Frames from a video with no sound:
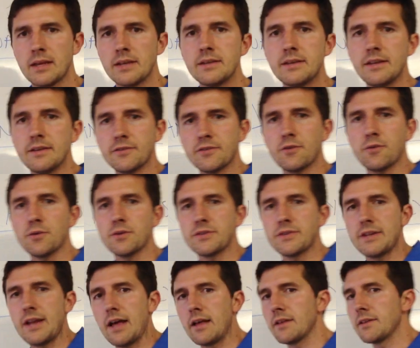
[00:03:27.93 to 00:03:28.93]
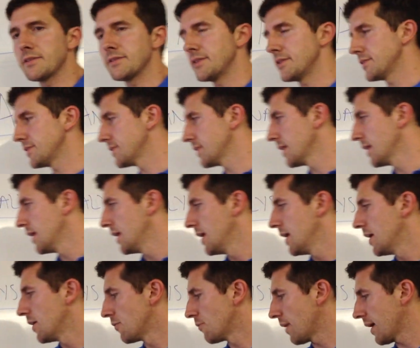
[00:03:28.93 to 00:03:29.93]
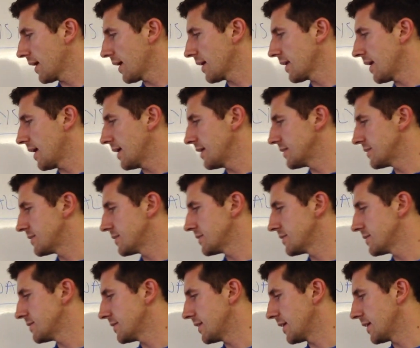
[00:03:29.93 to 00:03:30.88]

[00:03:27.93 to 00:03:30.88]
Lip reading: Discourse analysis recognizes